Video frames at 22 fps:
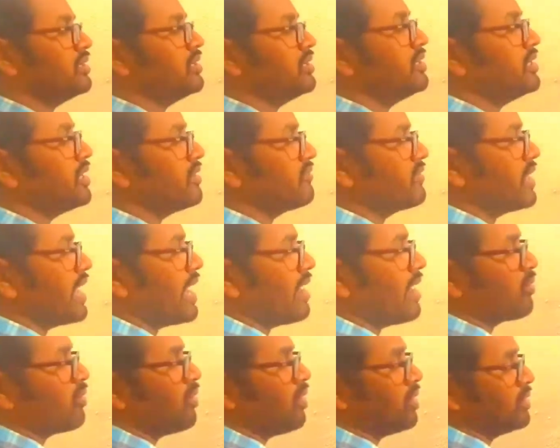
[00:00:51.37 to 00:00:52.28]
Here we
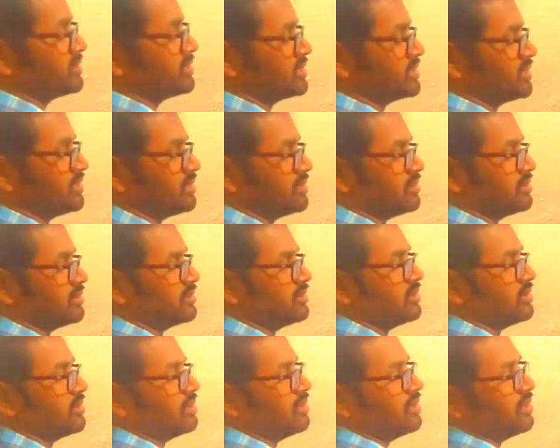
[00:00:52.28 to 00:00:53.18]
have got
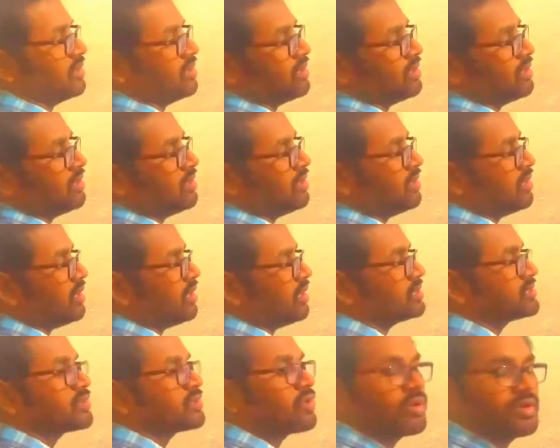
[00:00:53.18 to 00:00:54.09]

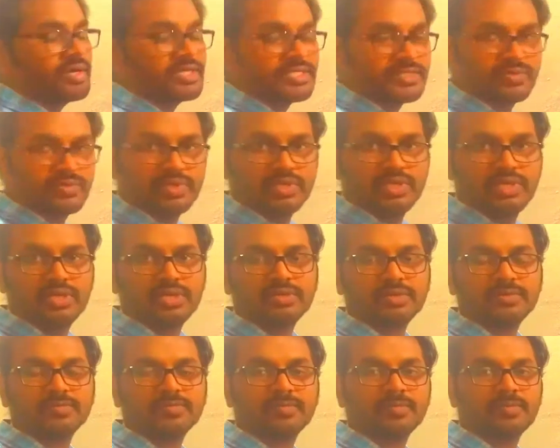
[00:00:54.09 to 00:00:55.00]
a solid
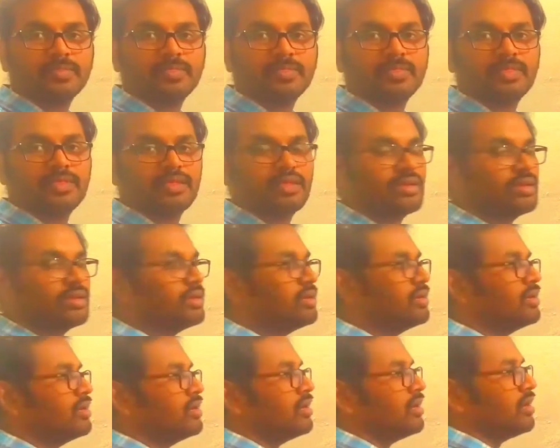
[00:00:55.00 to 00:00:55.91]
sphere
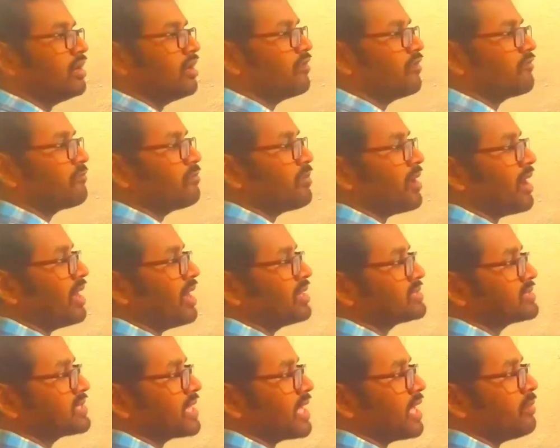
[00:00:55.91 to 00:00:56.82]
of
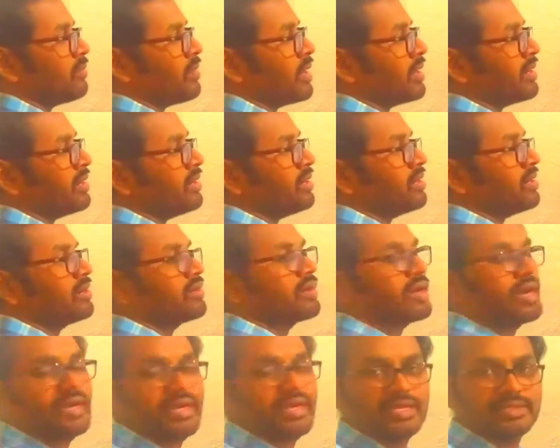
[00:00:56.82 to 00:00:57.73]
mass m and
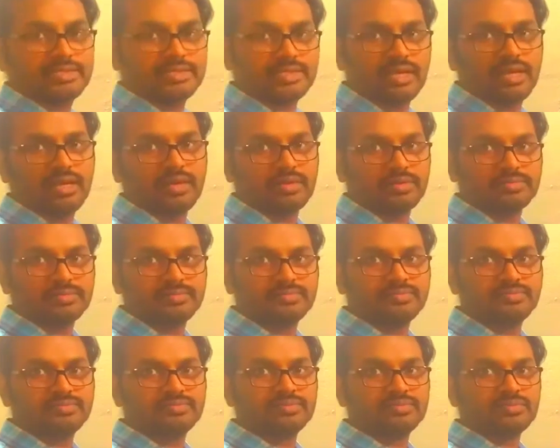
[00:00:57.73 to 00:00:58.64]
radius r.
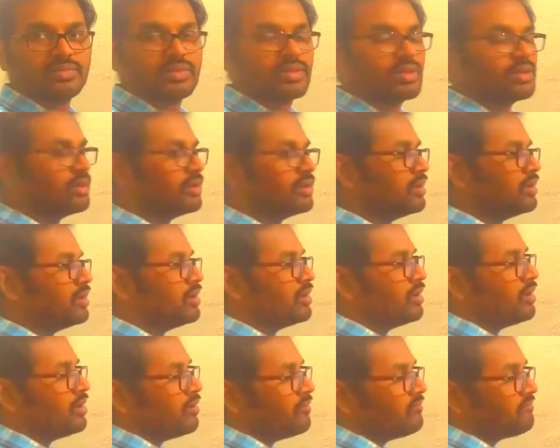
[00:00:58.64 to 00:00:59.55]

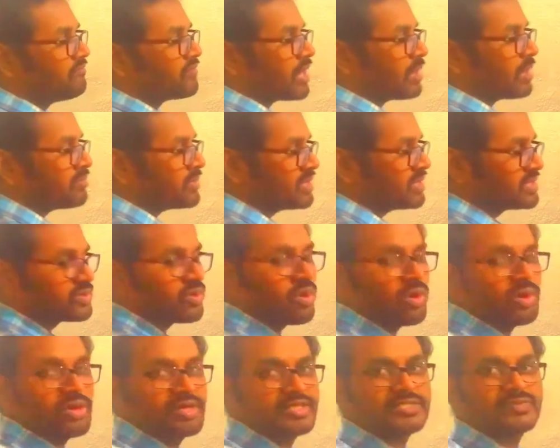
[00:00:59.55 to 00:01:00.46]
From this
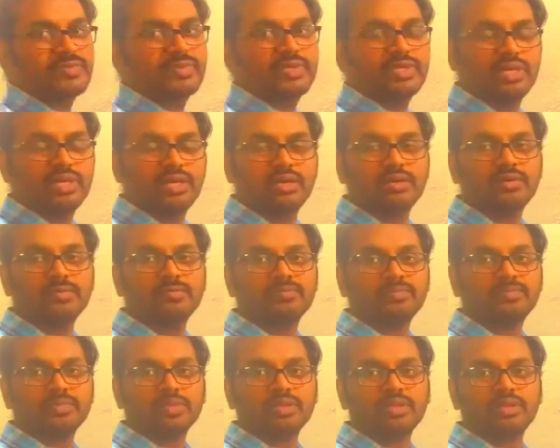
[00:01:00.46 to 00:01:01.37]
solid sphere,
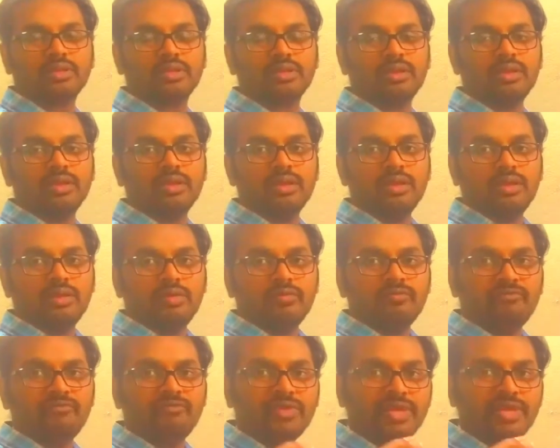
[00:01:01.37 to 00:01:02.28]

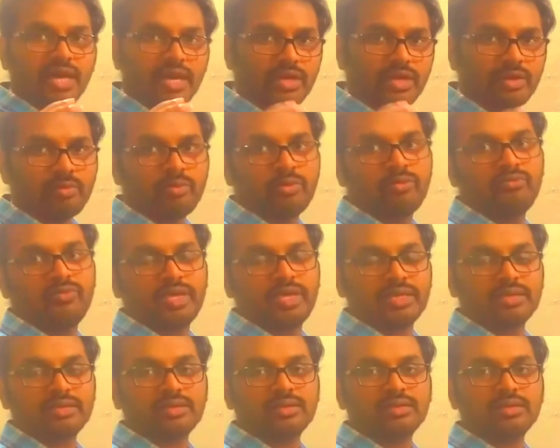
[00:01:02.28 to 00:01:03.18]
we are
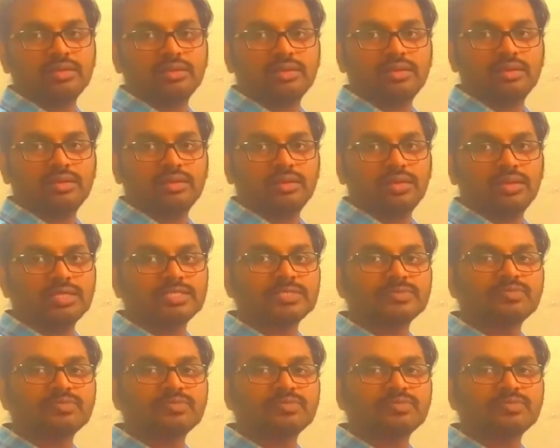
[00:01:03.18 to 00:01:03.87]
removing a